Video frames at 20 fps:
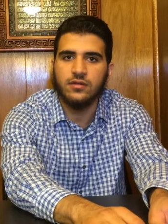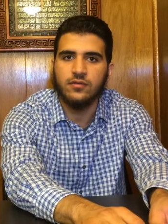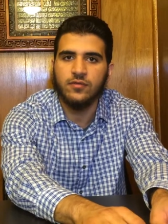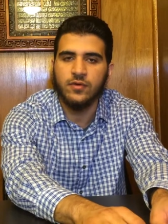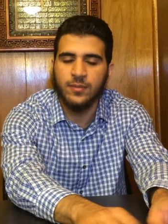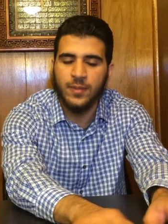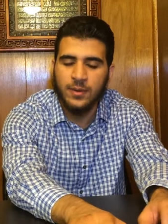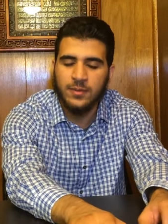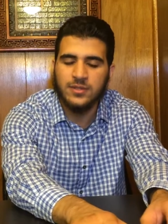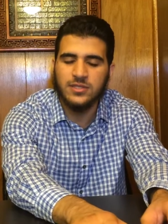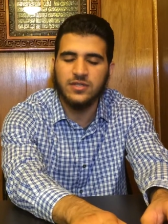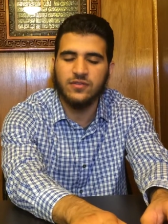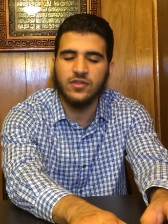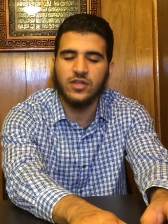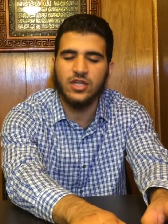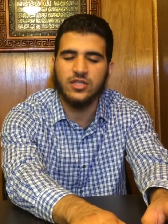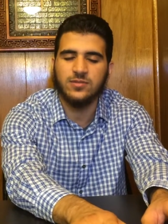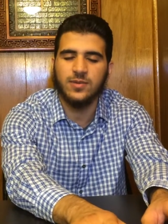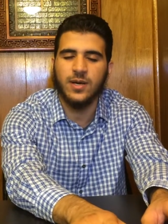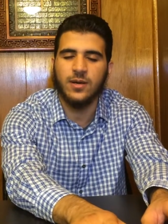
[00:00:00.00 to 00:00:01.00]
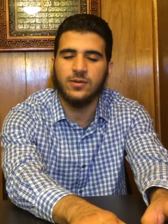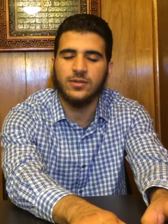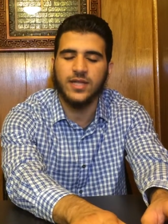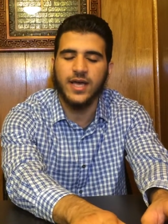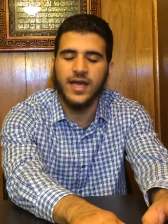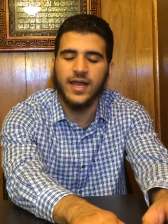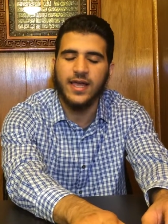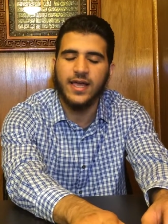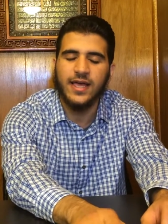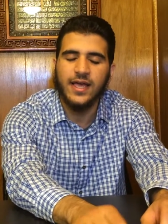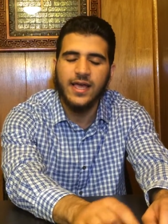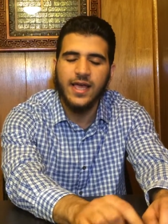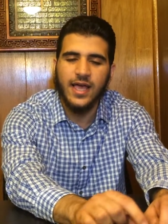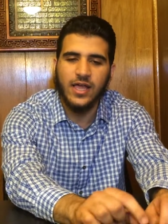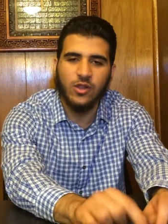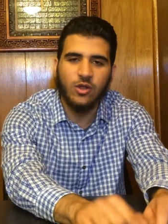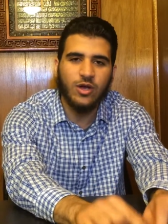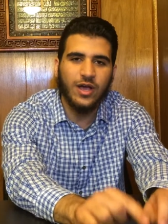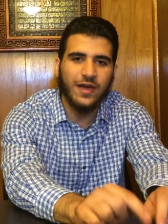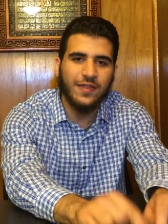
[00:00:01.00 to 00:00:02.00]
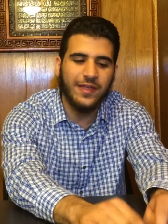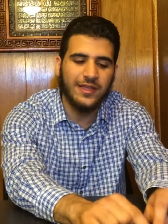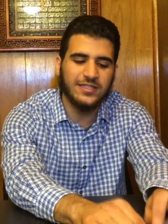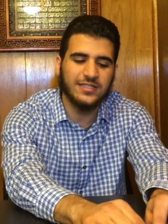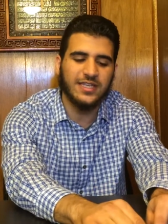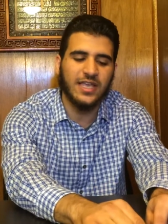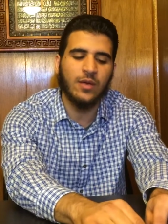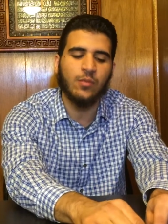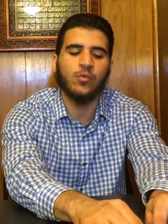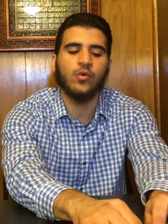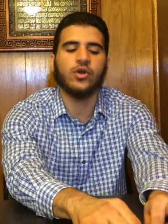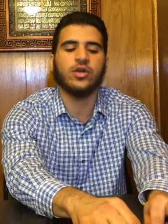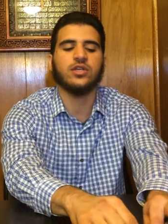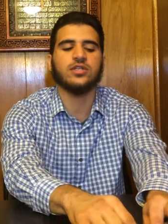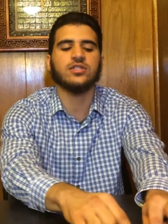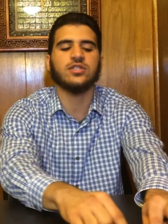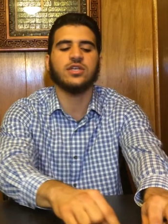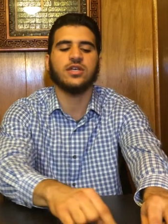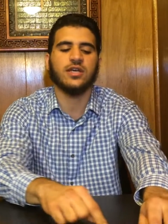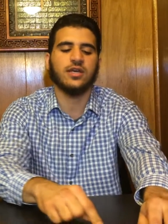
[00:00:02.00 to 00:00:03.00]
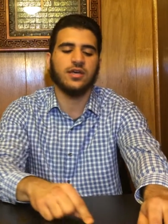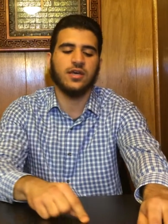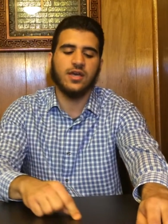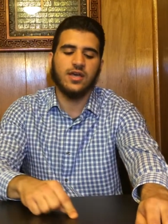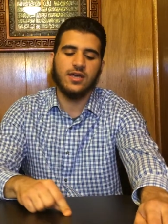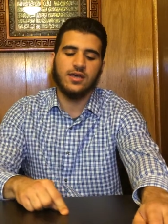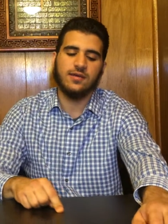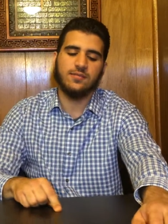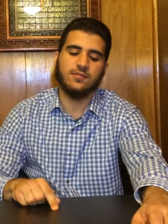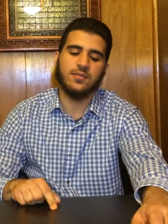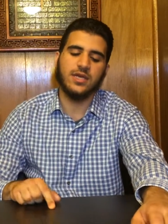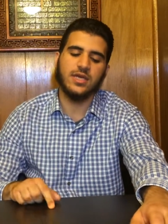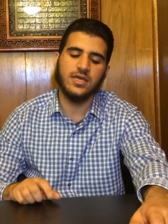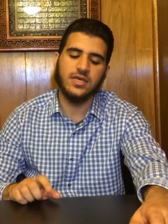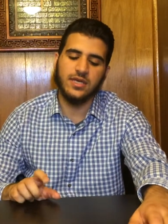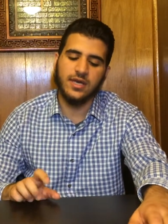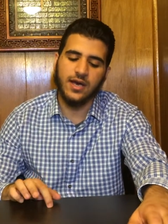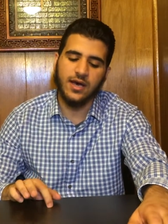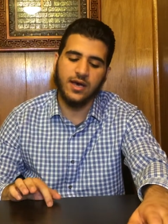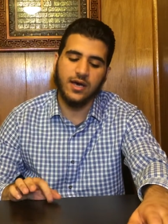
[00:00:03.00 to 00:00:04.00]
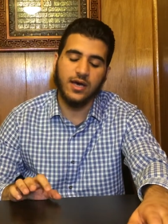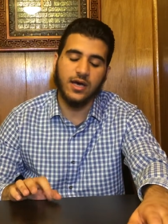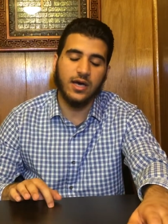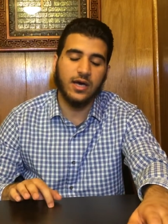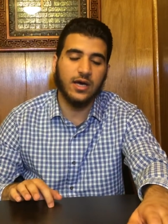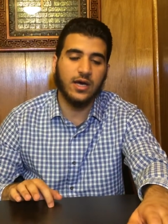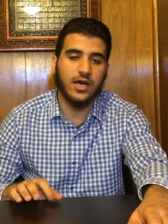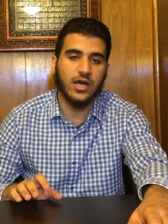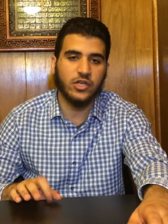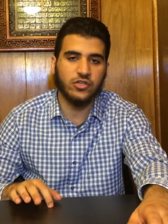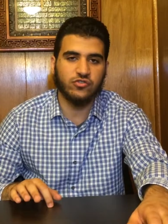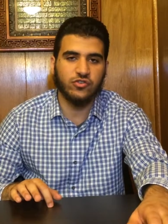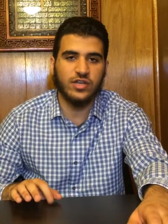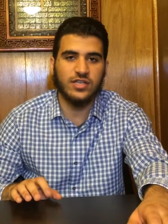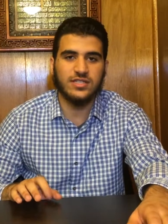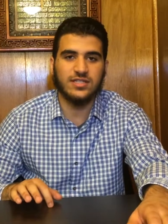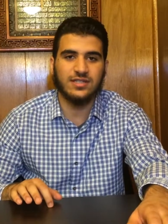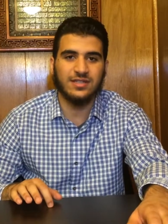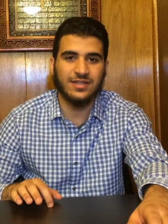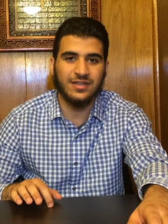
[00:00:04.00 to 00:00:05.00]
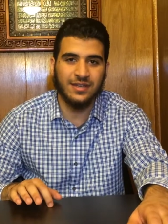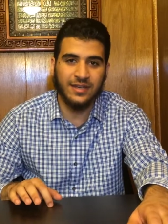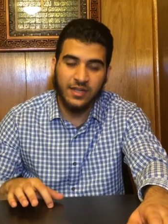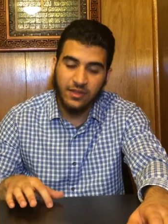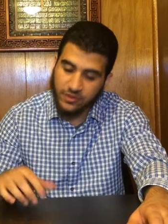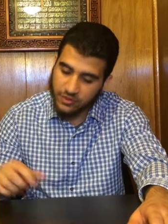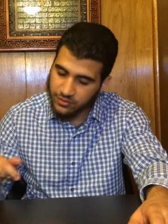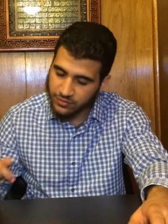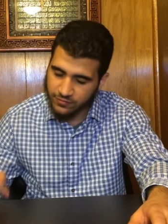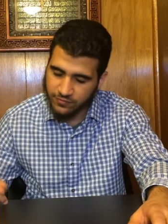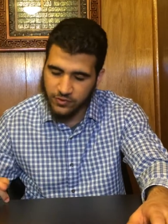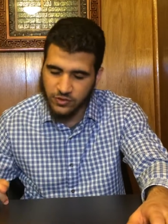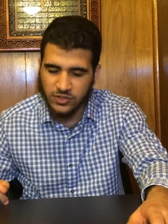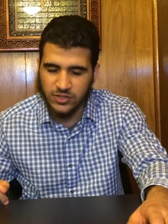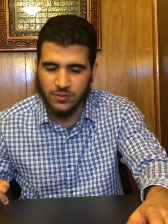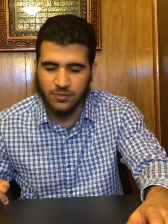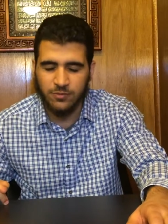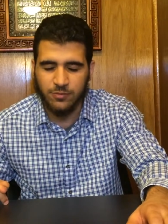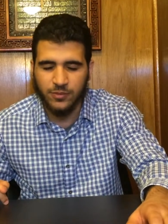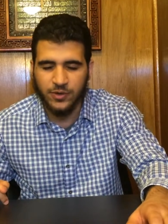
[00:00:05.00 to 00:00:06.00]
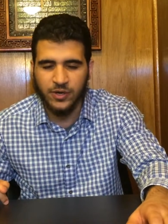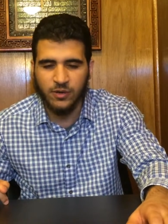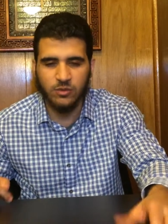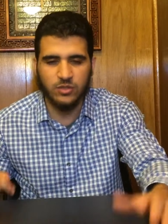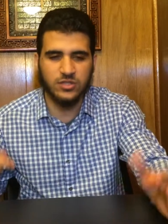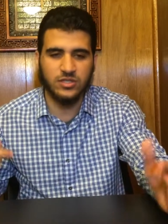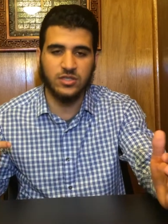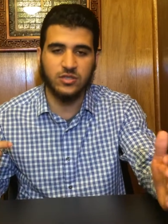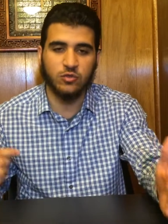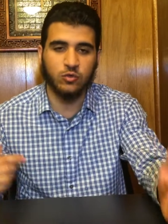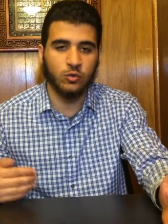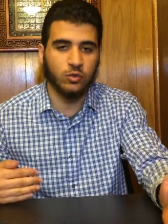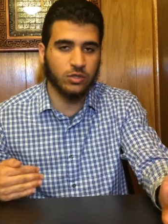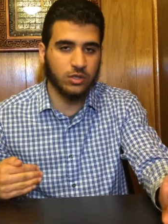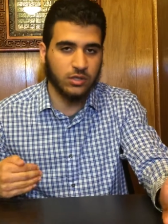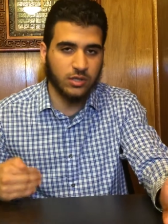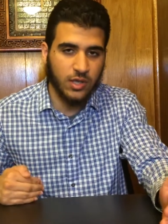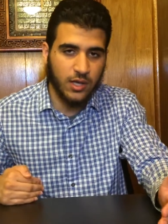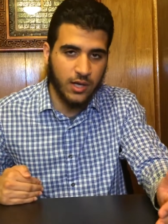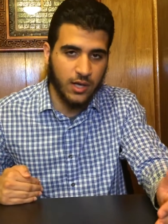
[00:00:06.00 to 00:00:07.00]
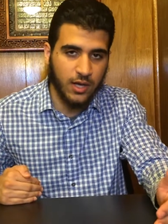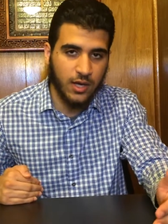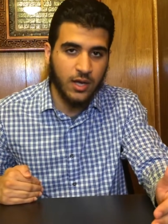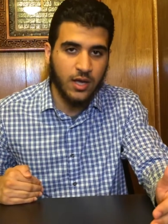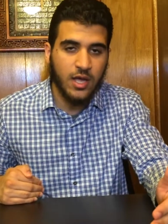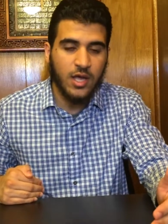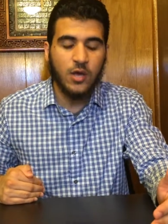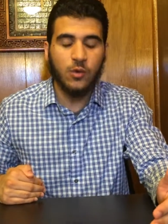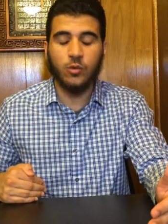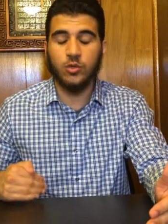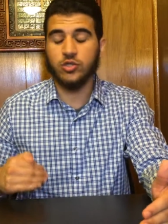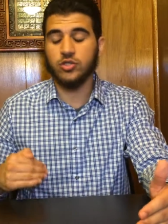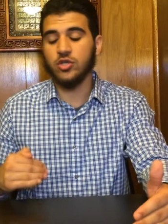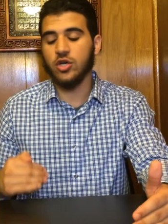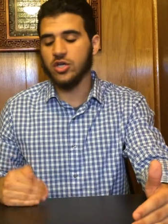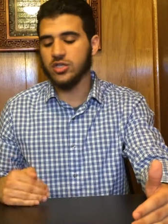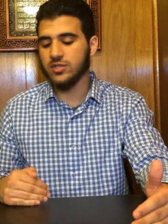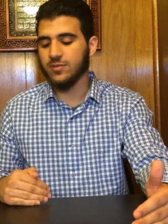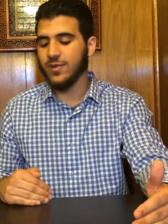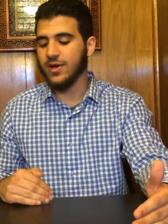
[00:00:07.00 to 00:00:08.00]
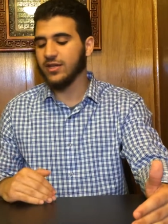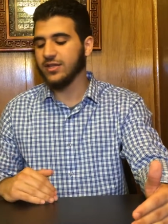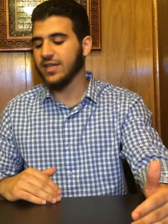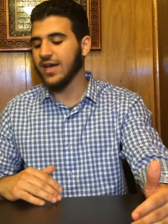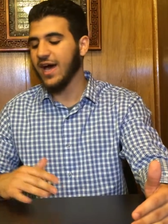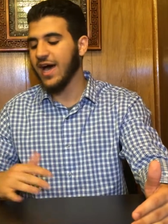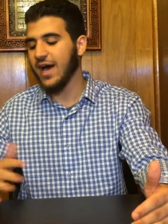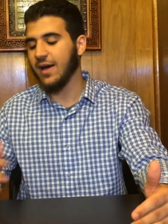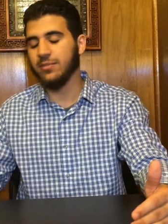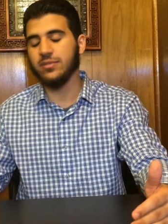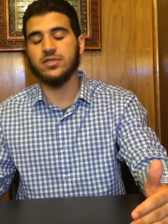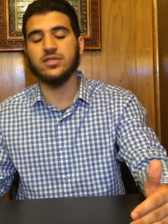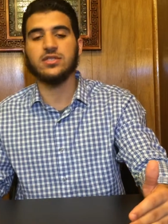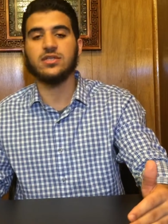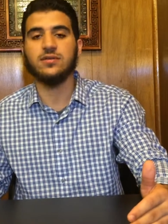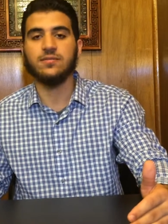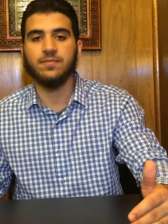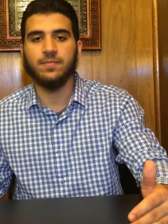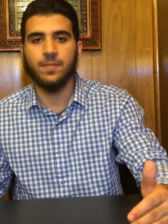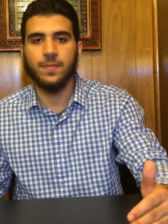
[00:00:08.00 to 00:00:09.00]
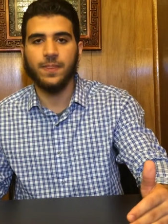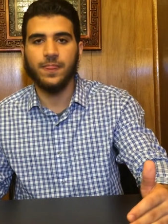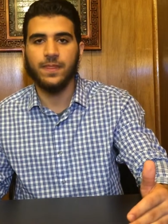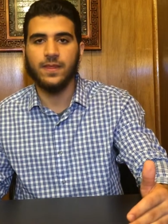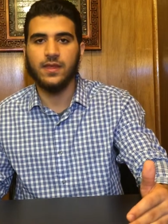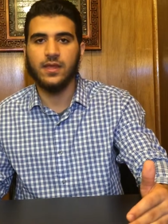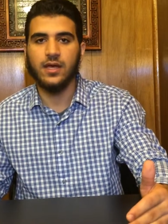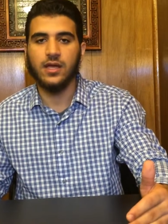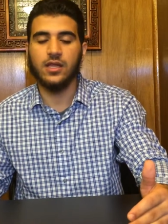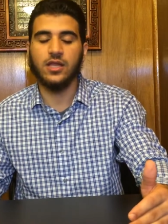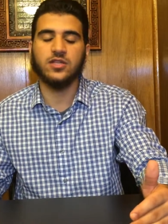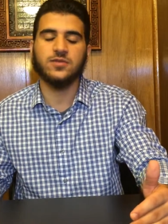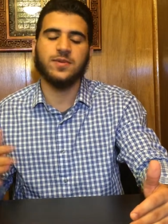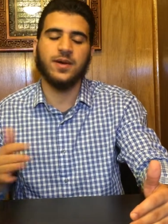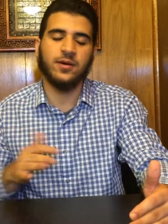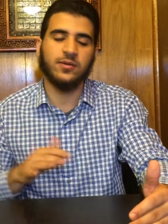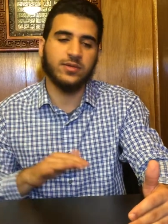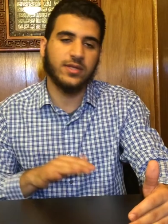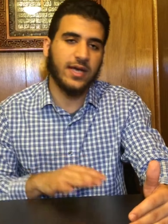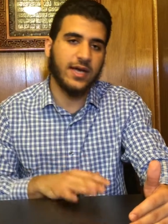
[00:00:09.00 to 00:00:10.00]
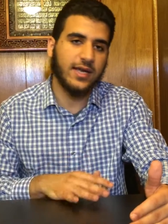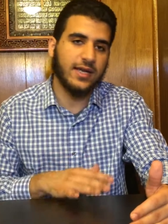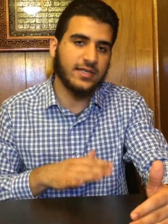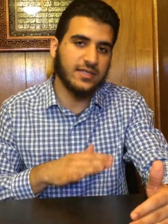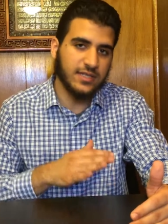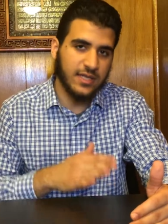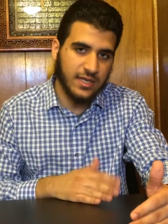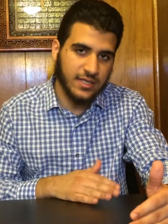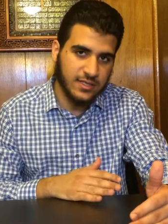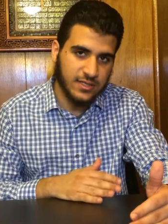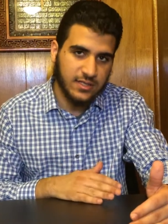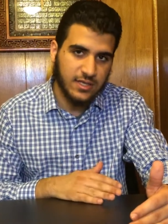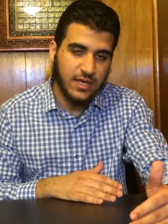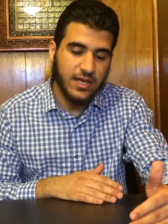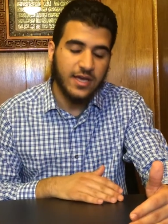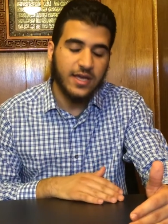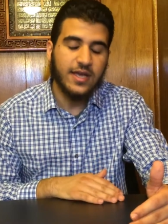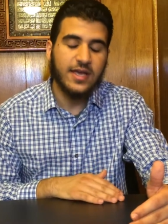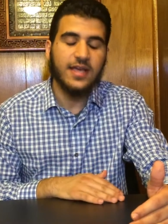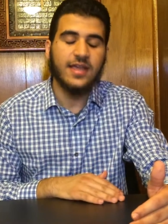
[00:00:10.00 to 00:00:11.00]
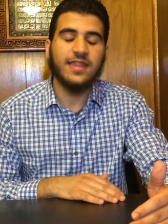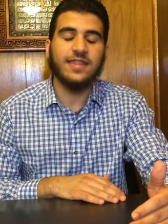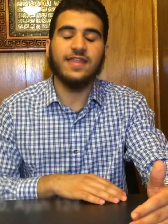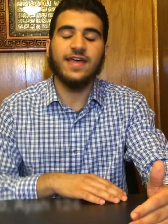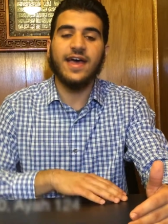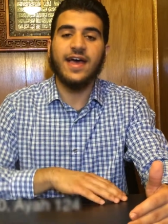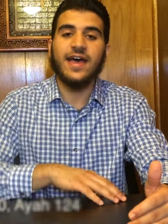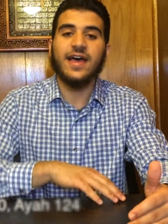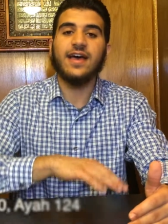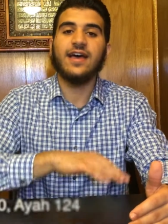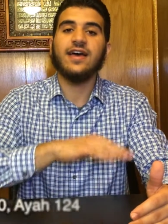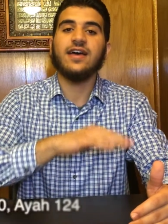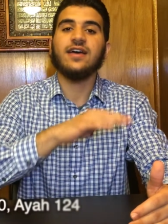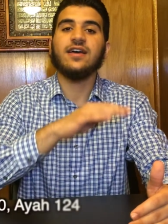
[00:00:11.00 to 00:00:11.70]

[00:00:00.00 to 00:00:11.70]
remembrance of Allah subhanahu wa ta'ala. And look how that same word is going to be addressed in another verse I'm going to bring, which is in Surah Taha, which talks about the opposite. Allah subhanahu wa ta'ala says that,